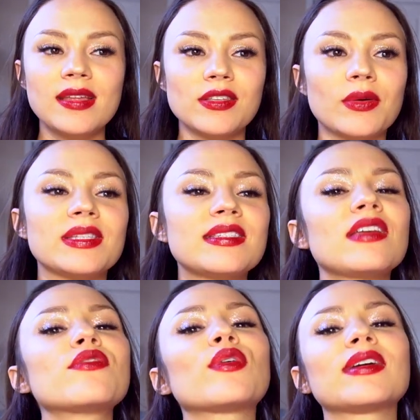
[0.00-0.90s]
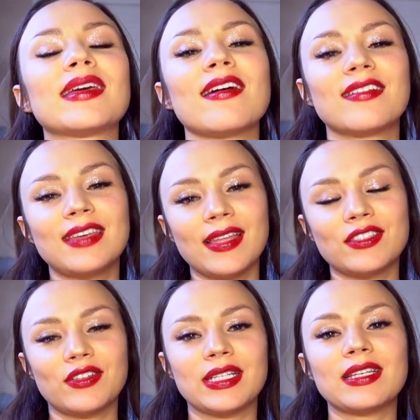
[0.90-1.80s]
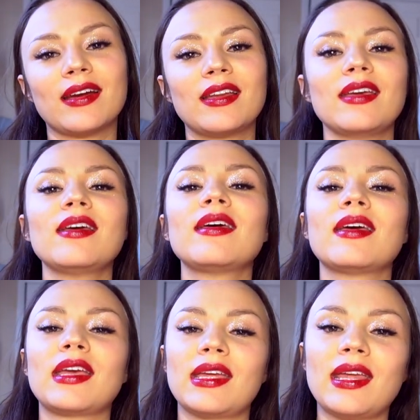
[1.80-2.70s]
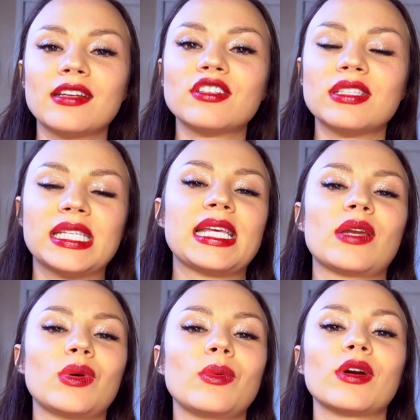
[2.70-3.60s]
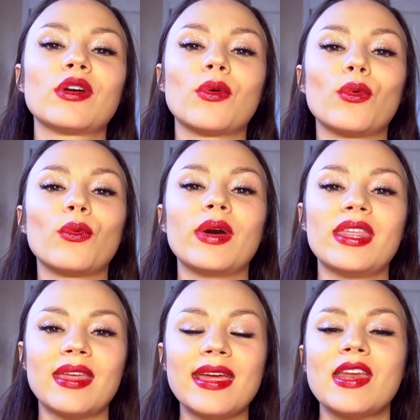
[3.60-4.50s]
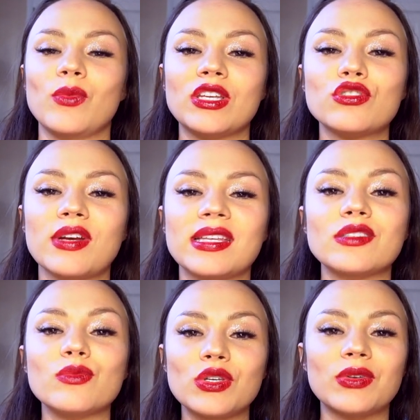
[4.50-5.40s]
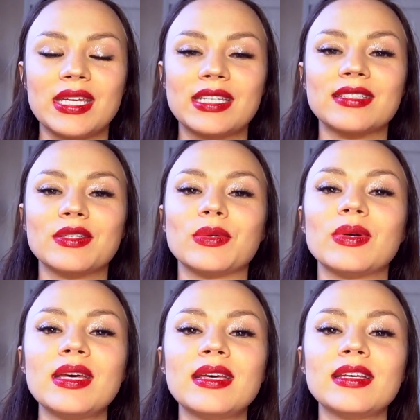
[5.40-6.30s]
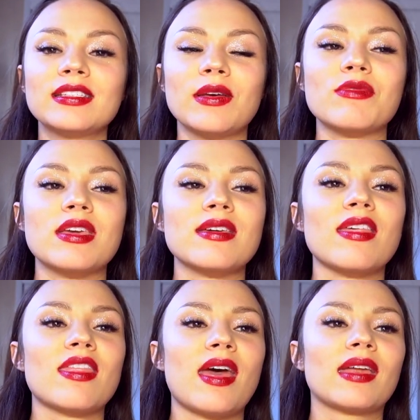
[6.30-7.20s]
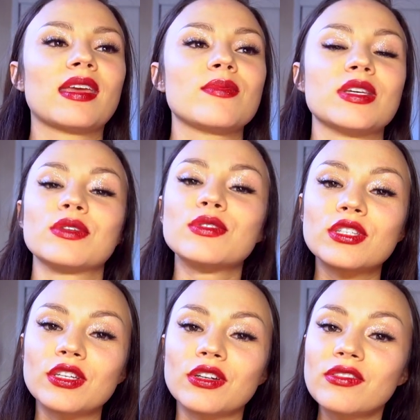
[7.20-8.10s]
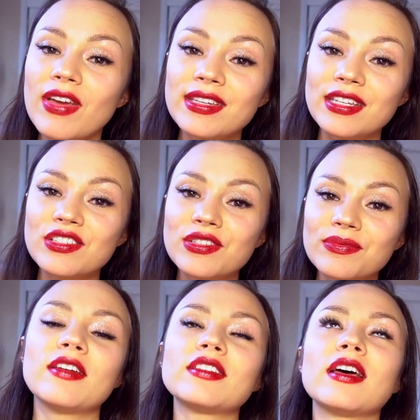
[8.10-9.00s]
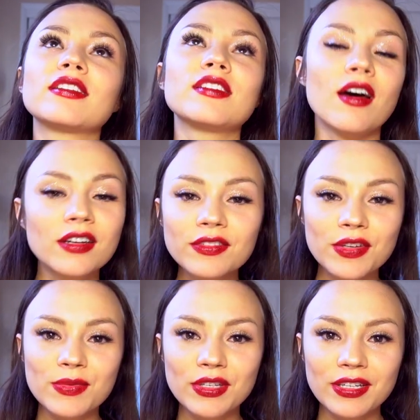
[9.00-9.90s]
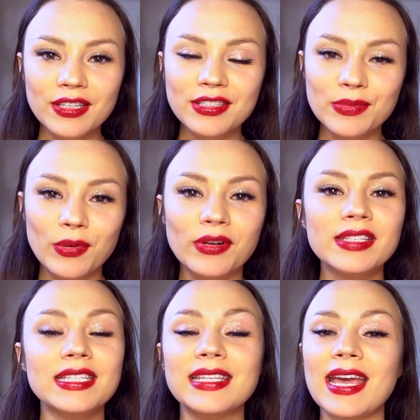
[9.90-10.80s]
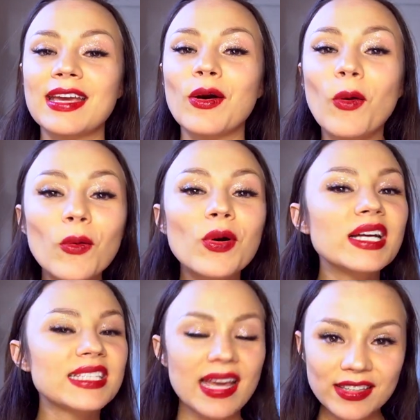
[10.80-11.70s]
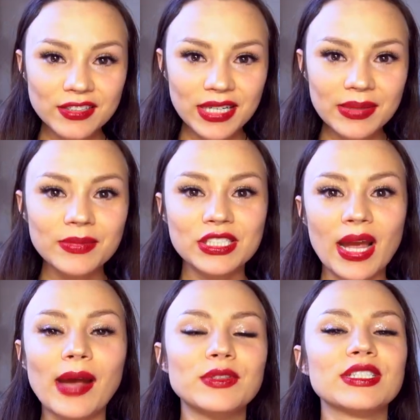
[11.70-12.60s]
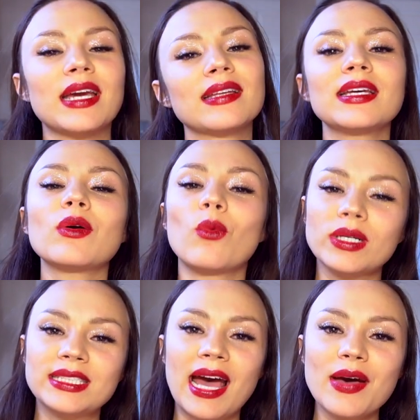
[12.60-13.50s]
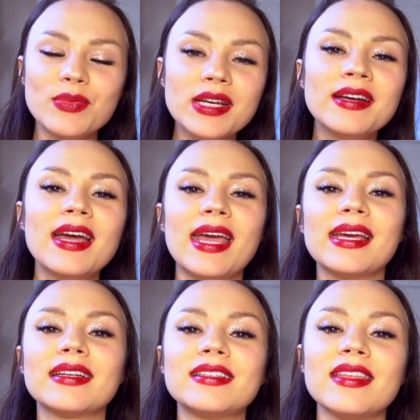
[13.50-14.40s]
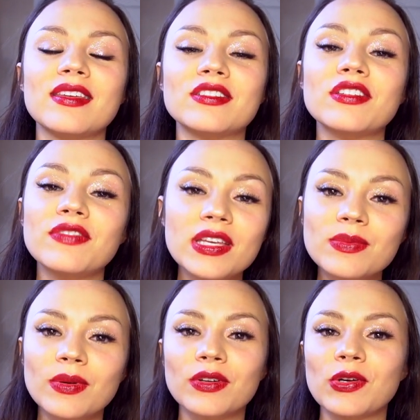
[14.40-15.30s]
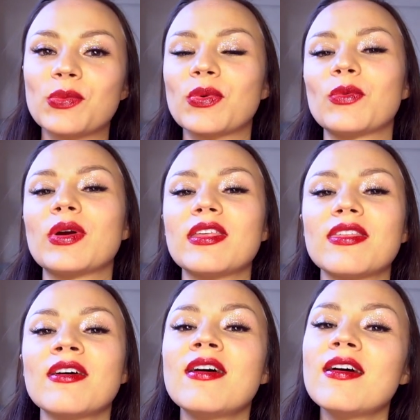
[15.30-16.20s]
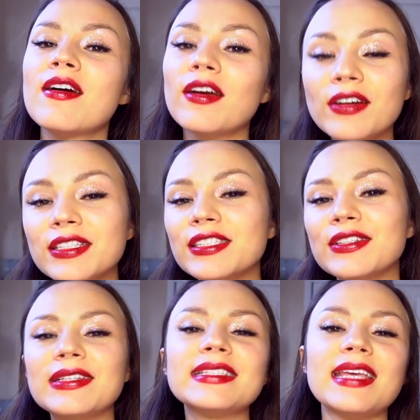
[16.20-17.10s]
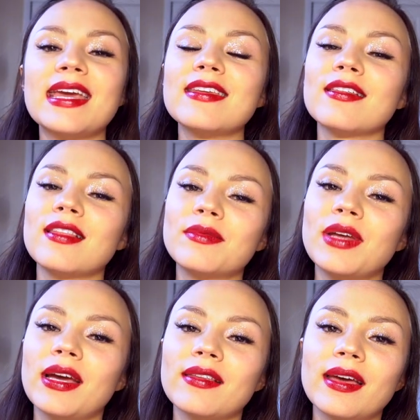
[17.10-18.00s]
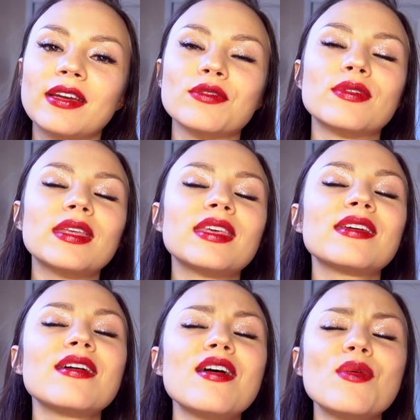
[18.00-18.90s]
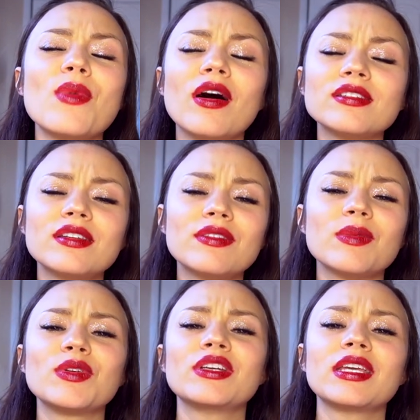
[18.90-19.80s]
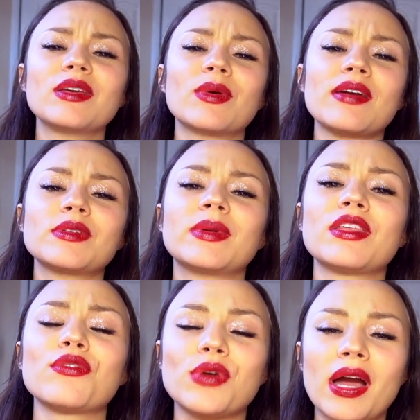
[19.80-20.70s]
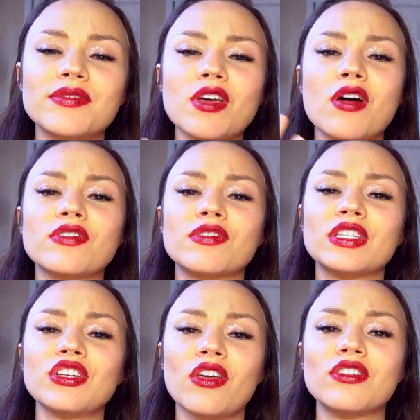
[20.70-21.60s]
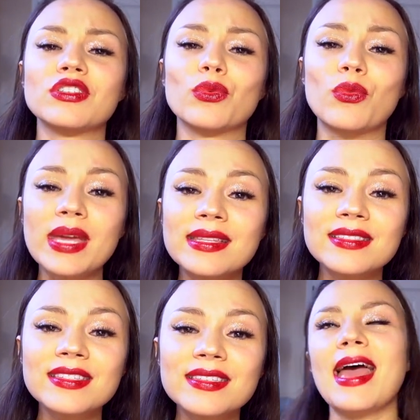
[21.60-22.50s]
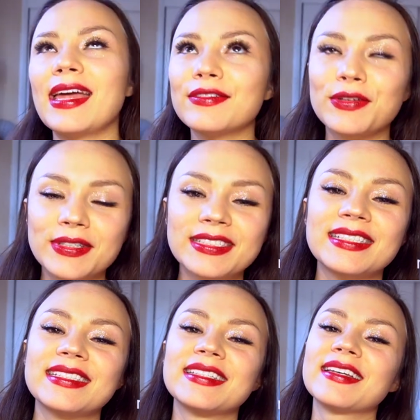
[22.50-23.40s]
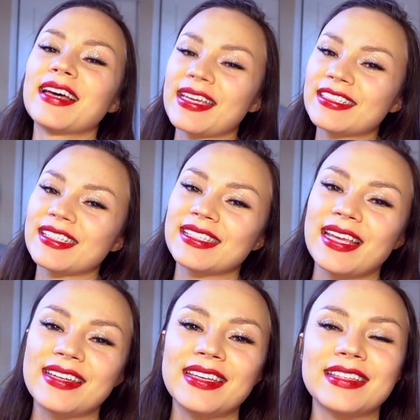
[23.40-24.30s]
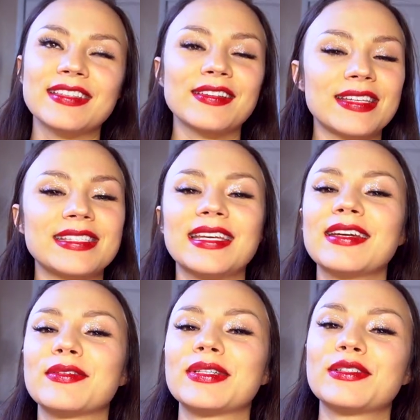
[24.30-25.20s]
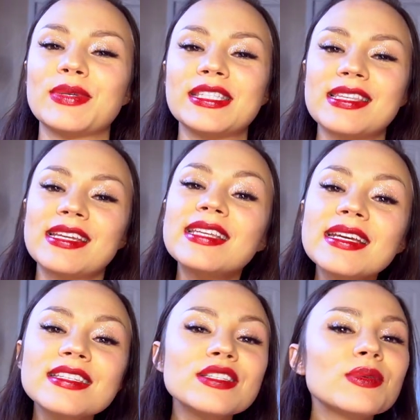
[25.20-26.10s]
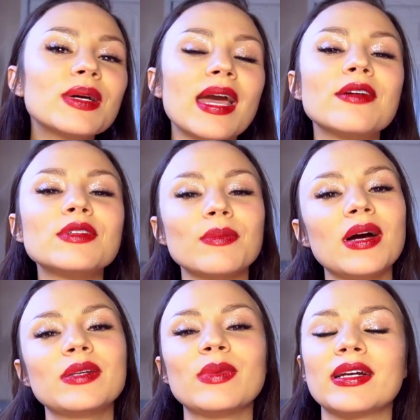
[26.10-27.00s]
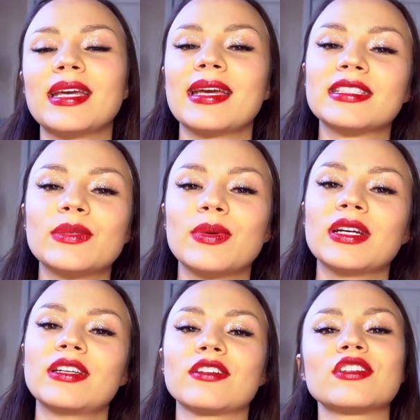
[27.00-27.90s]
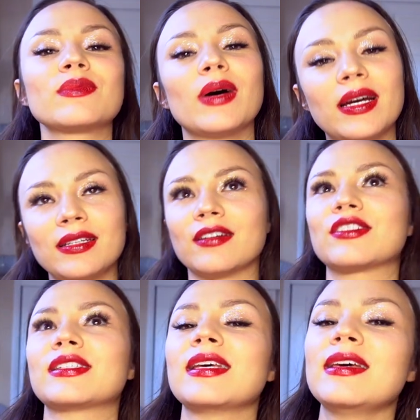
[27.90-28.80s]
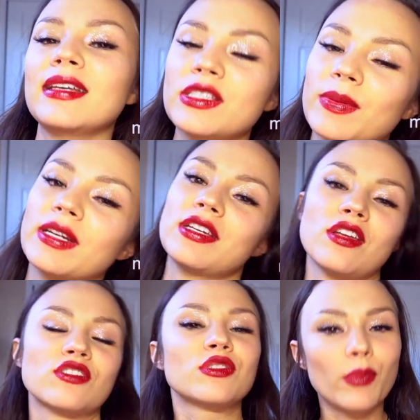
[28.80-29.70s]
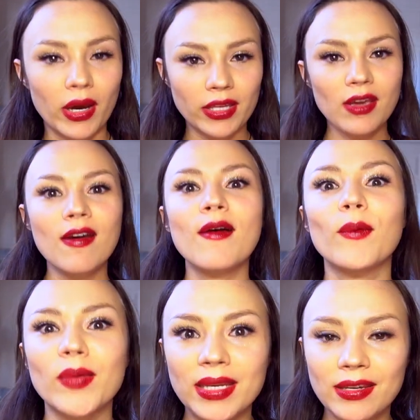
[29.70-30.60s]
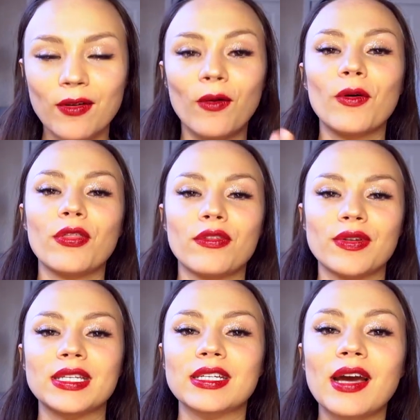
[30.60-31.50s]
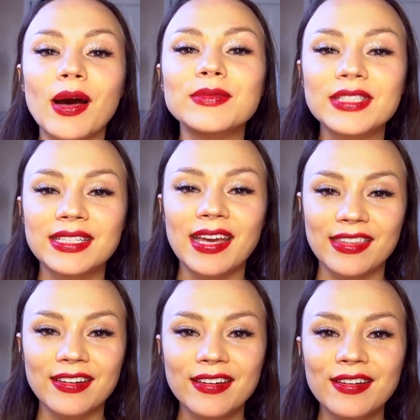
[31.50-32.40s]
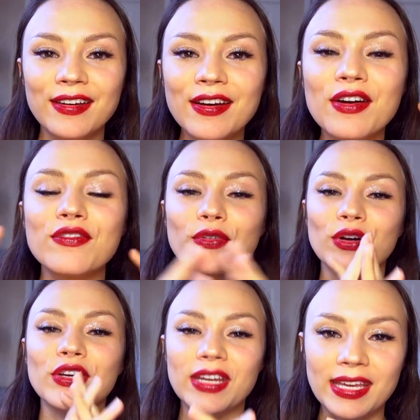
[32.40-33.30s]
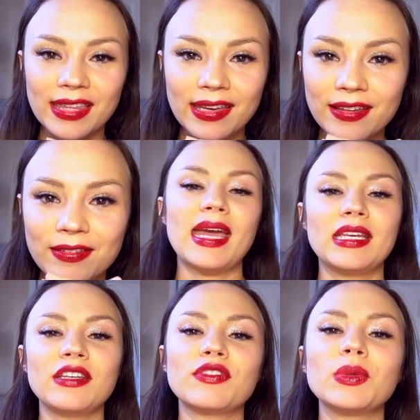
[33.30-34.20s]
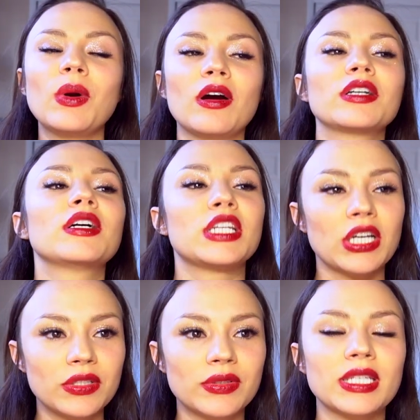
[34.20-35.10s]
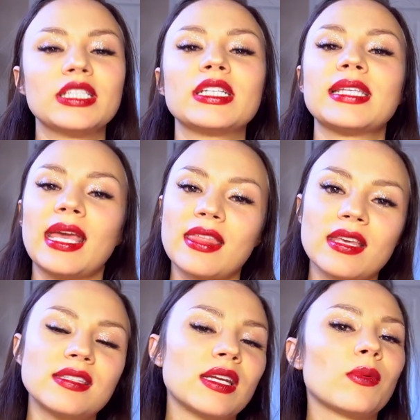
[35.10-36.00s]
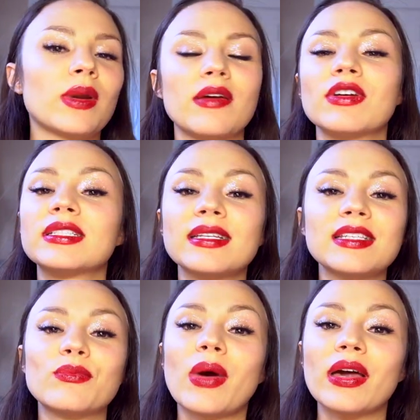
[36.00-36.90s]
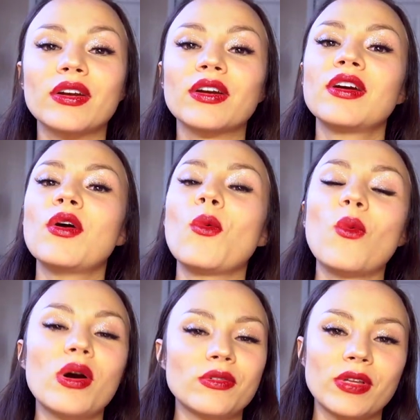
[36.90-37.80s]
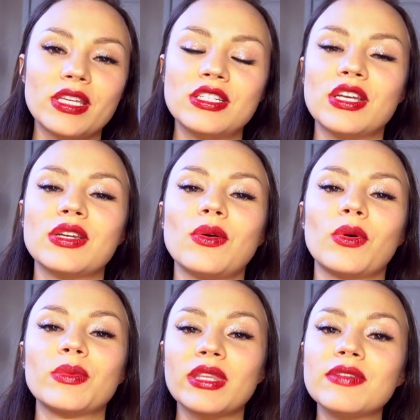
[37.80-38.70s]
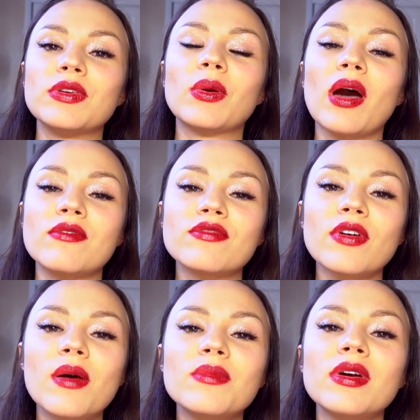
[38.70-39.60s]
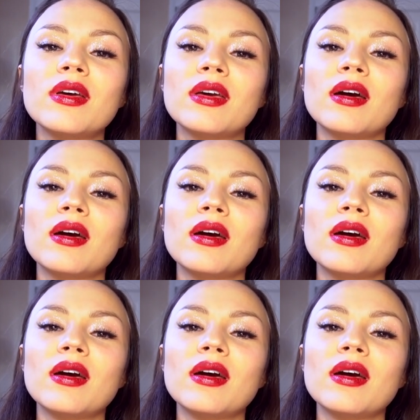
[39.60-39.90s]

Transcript: So instead of working against your anxiety, in Anxious Zen, we work with it and we transmute it into something that can be used to your advantage. There's a ton of community support. There's a whole Telegram chat, which is kind of like WhatsApp, and there's a Facebook group with current students and alumni alike, really positive community where everybody thrives off of each other's wins. And of course, Anxious Zen is holistic, which means that it takes into account mind, body, and spirit, not just mind, not just spirit, not just body. We need all three to come together for your healing. And if you are non religious, atheistic, whatever, it doesn't matter what religion or belief you come from.